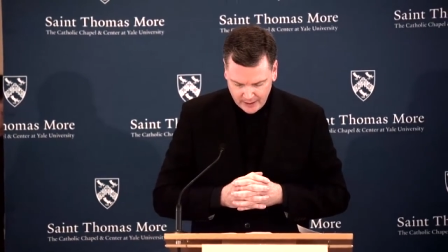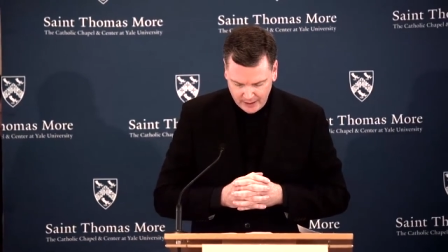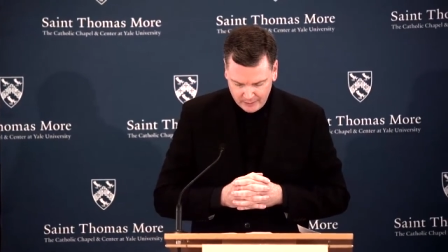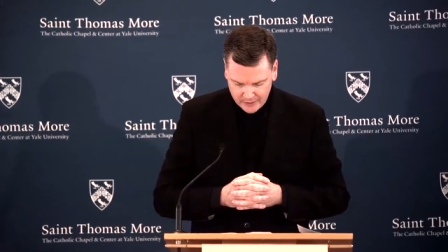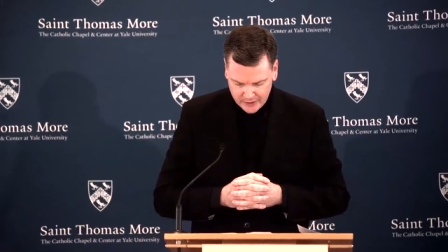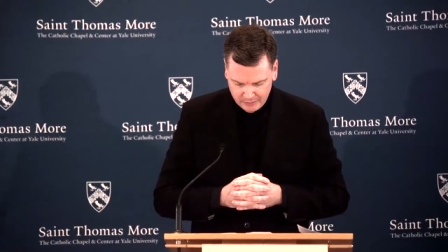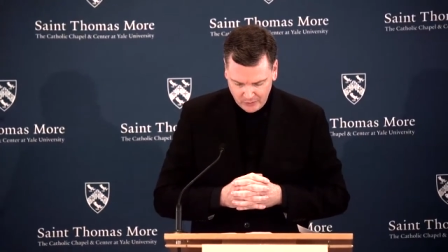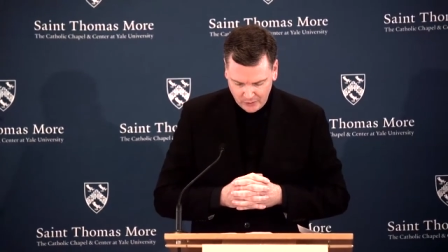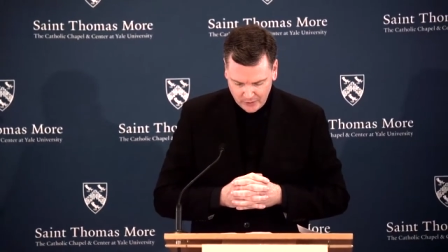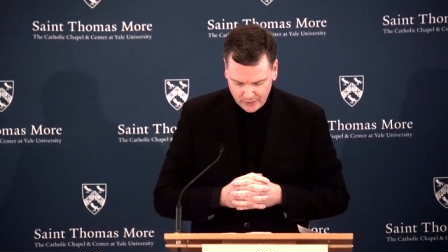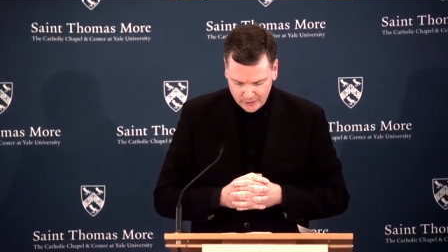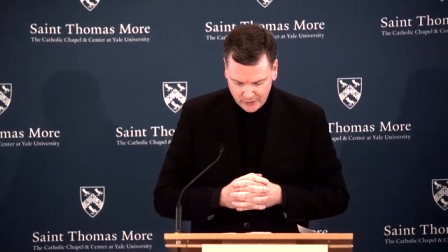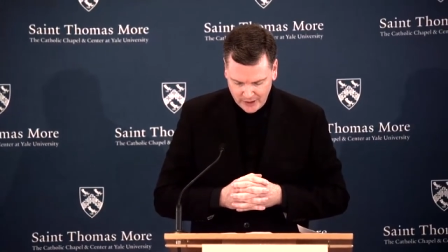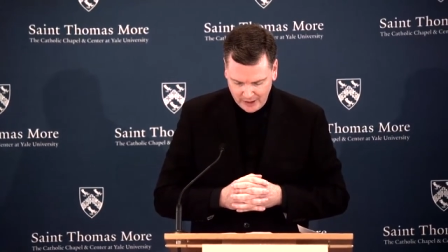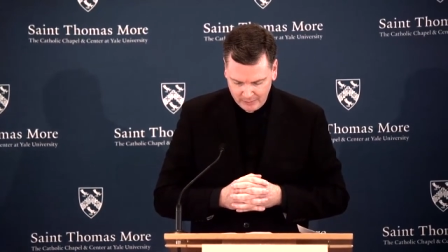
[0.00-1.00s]
Thomas
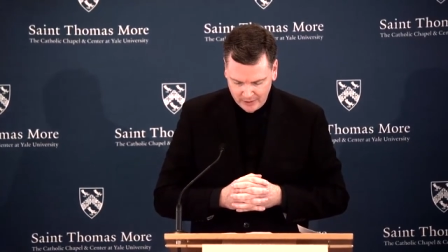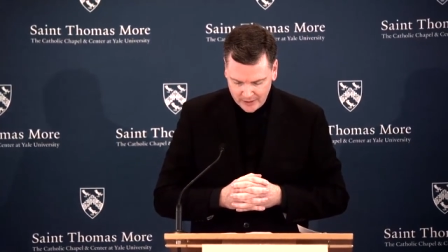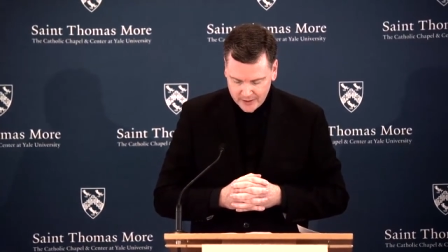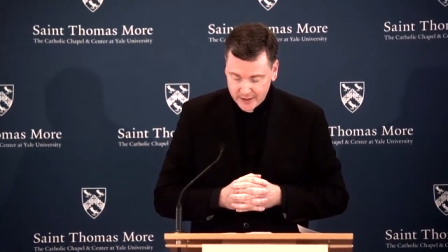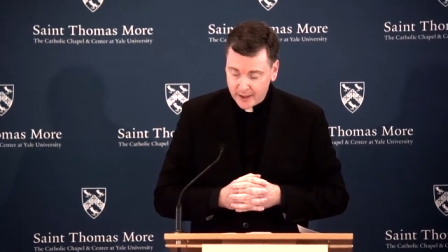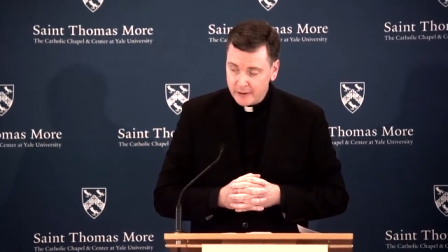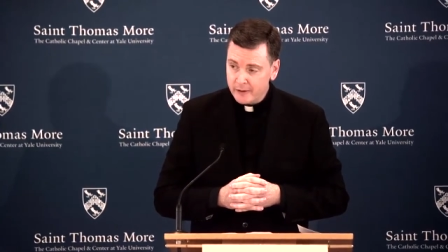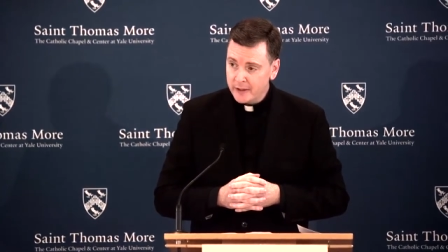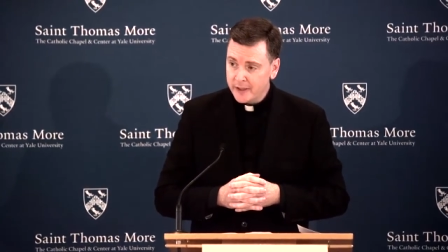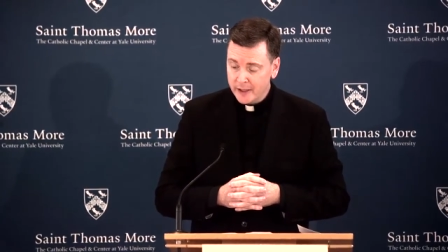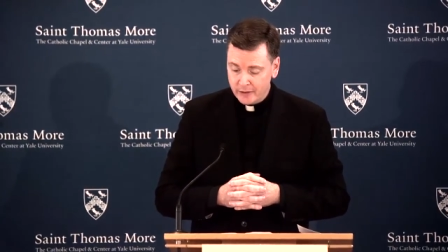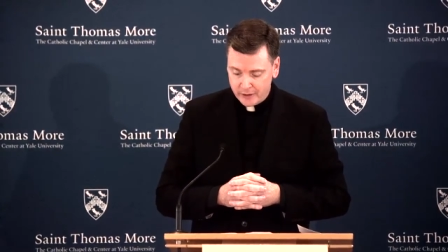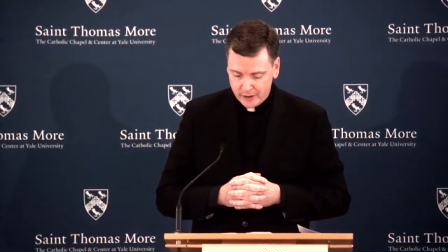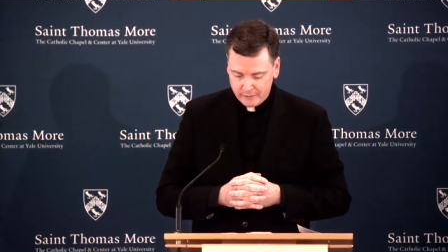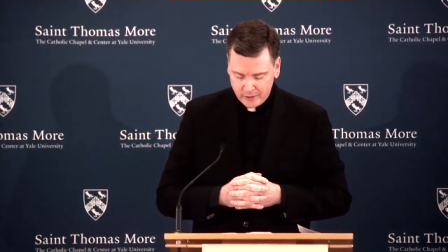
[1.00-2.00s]
More Chapel and Center at
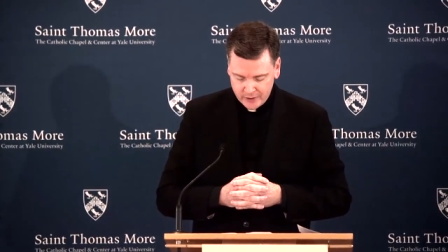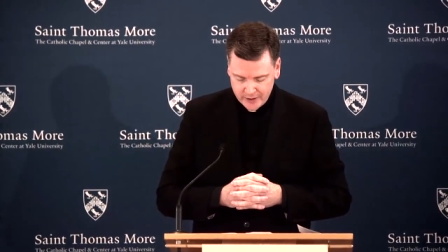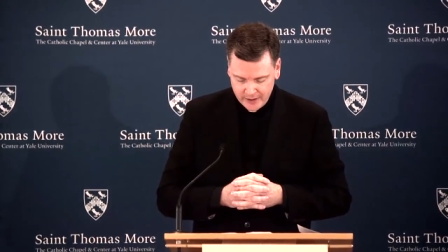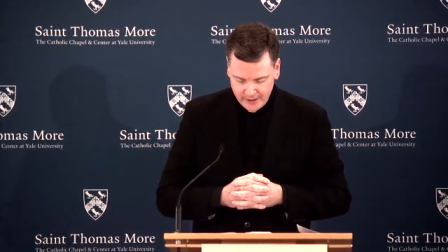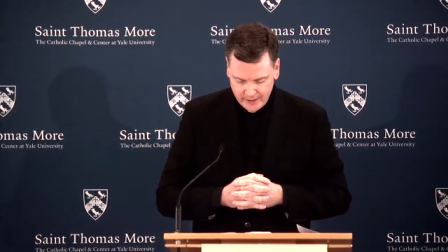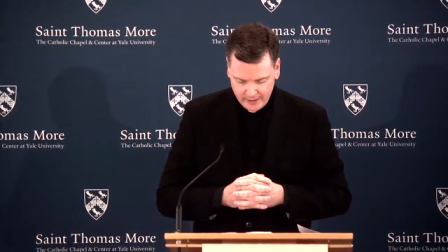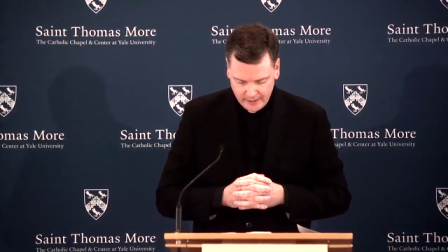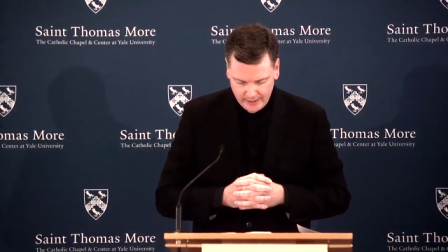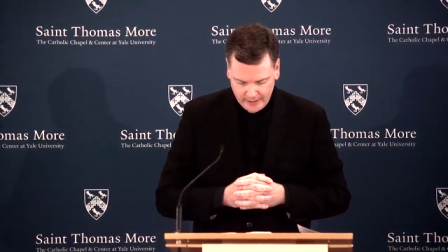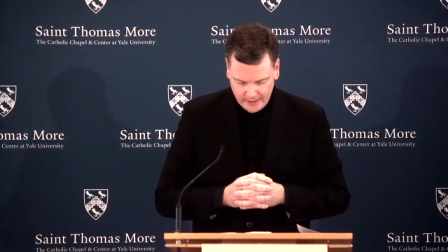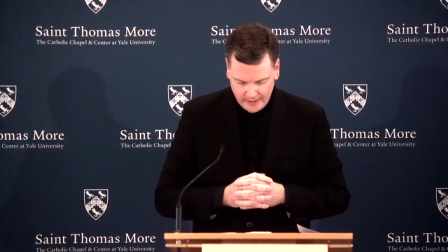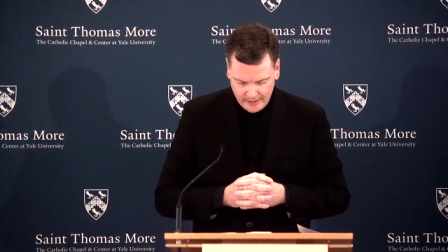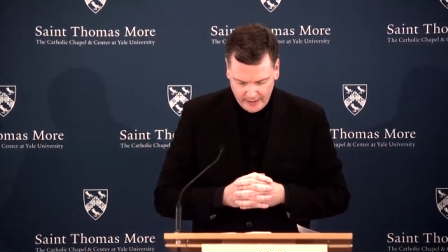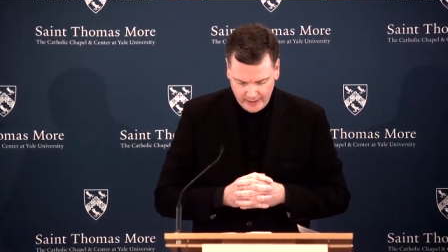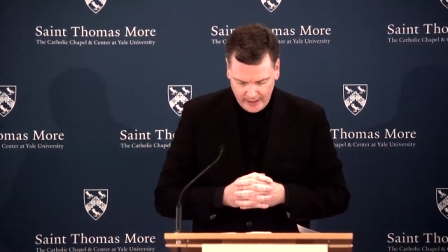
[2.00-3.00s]
Yale University
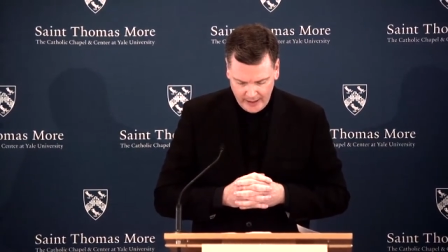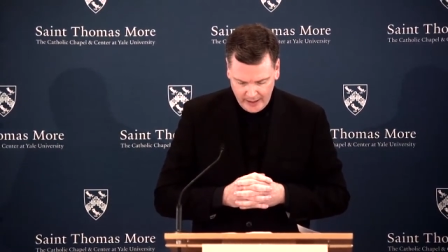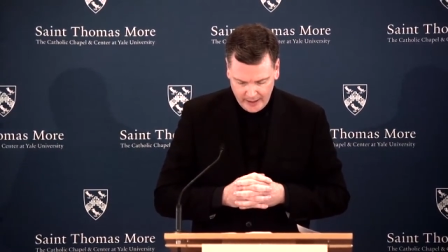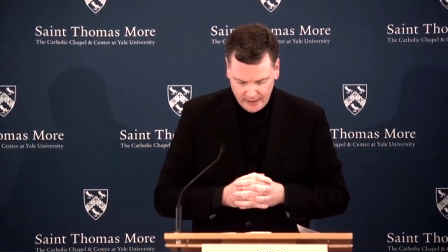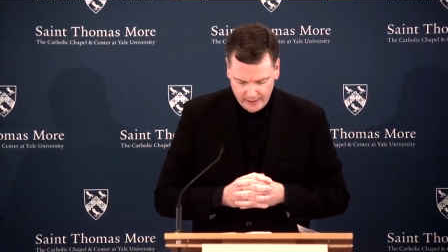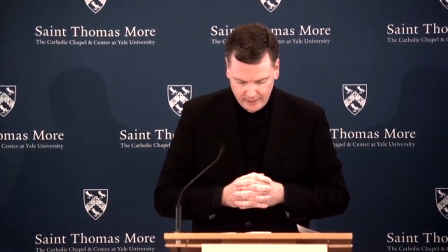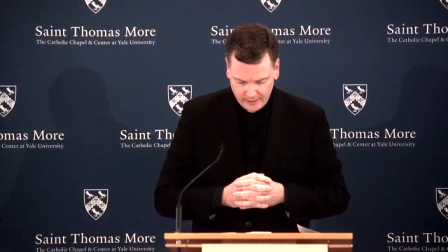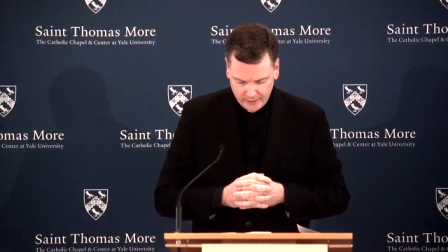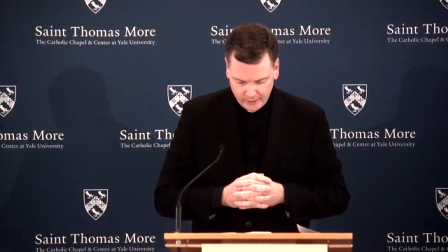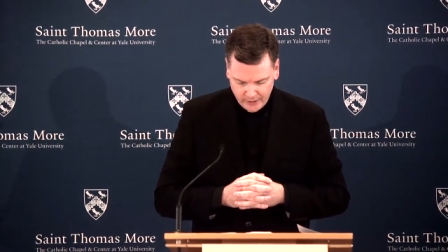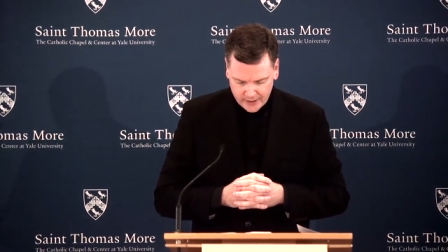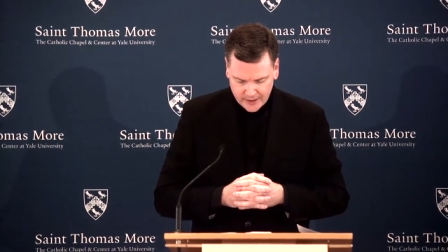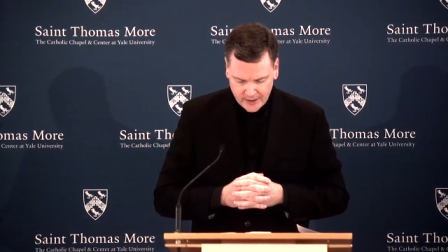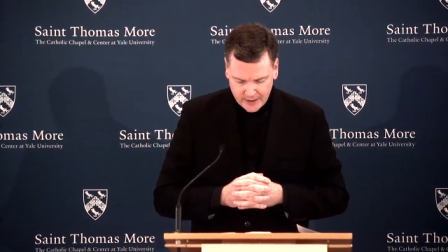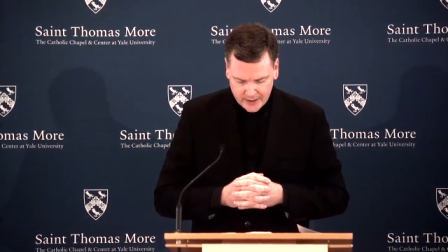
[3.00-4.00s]
and the
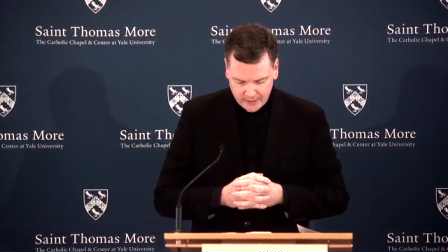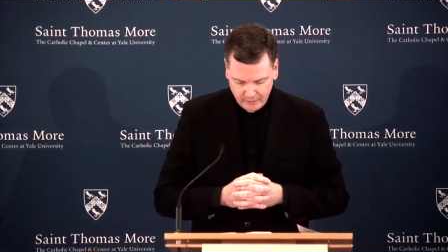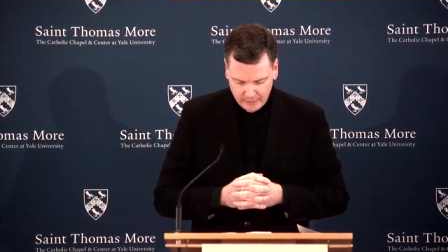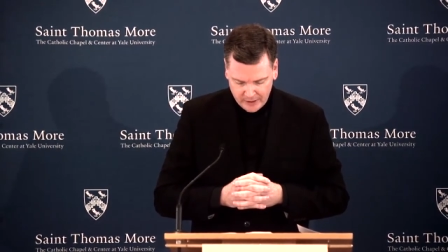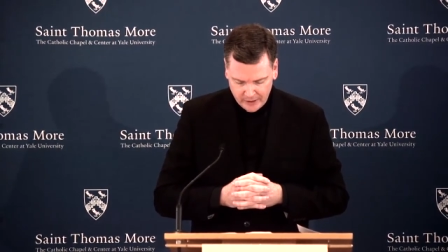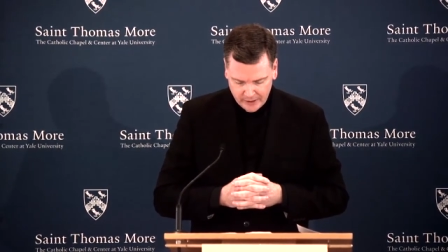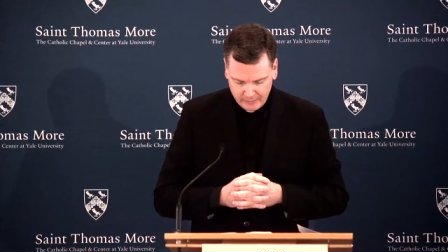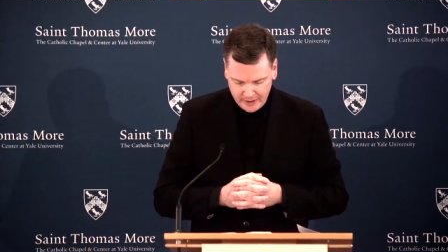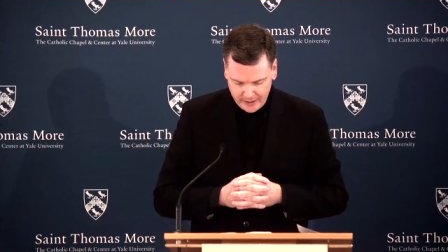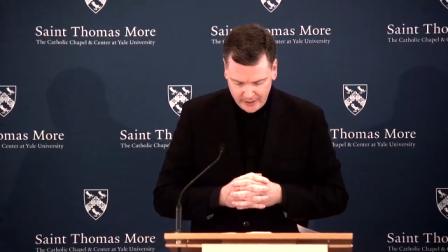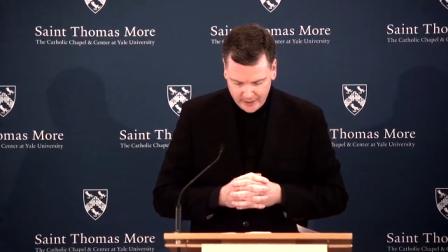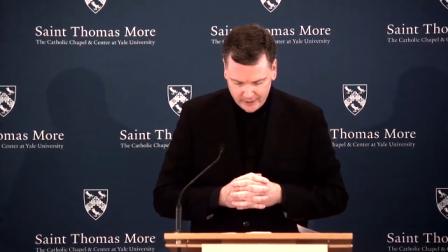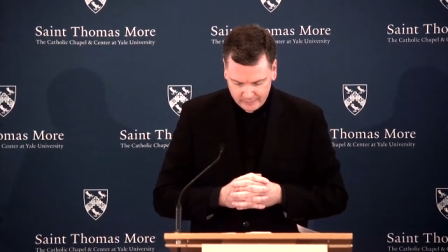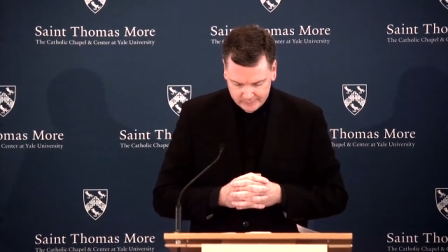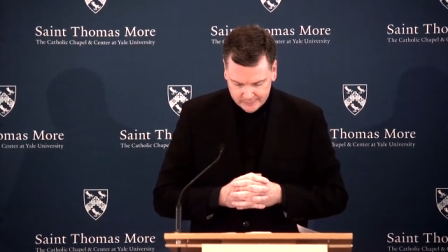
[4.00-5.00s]
trustees of America
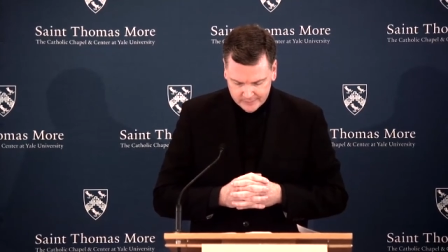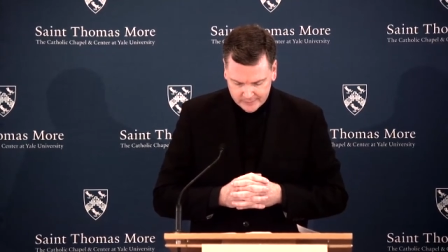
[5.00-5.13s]
Media,